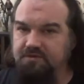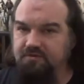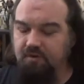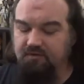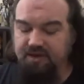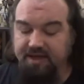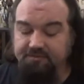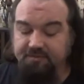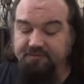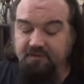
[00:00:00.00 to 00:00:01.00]
year's Marvel
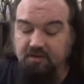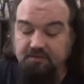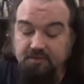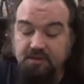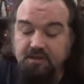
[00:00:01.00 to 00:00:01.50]
Annuals have all